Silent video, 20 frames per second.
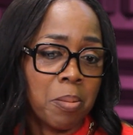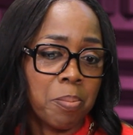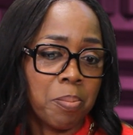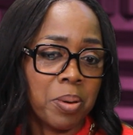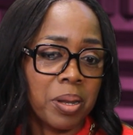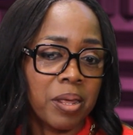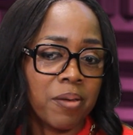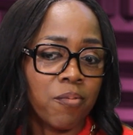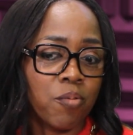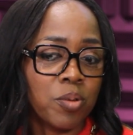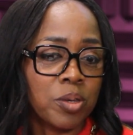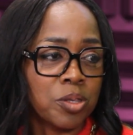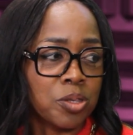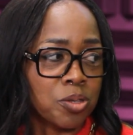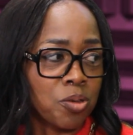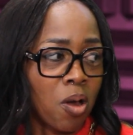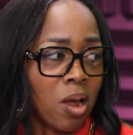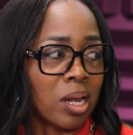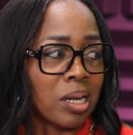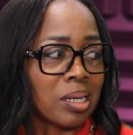But if we
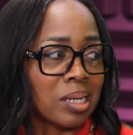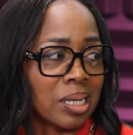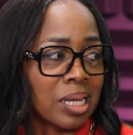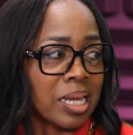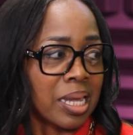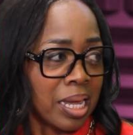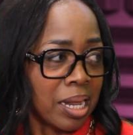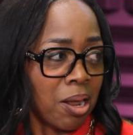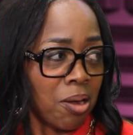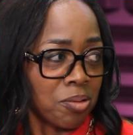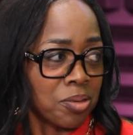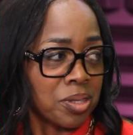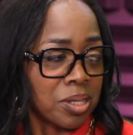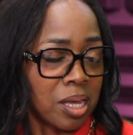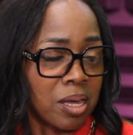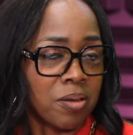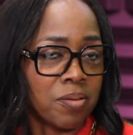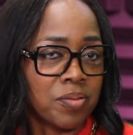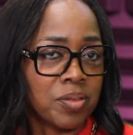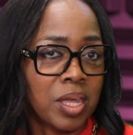start looking at
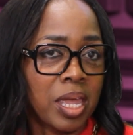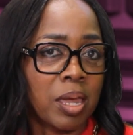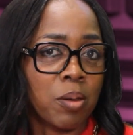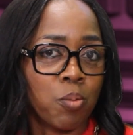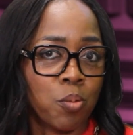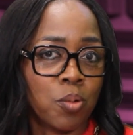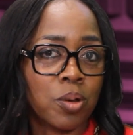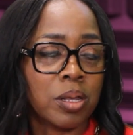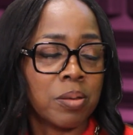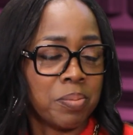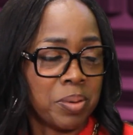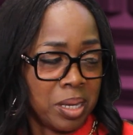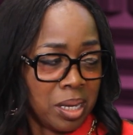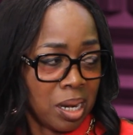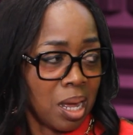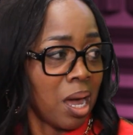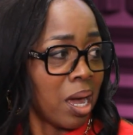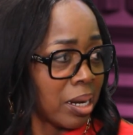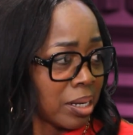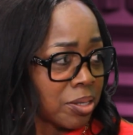ourselves and really
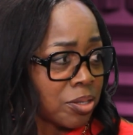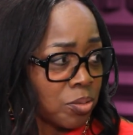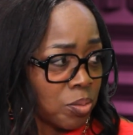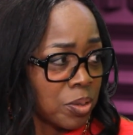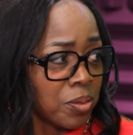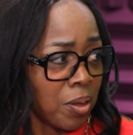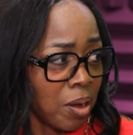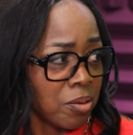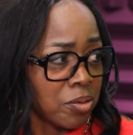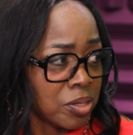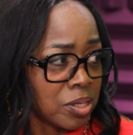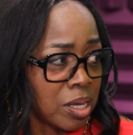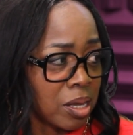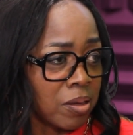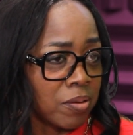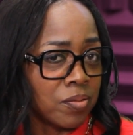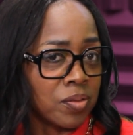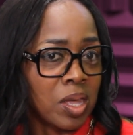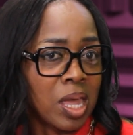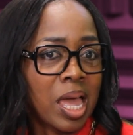being honest with
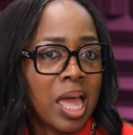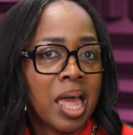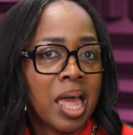ourselves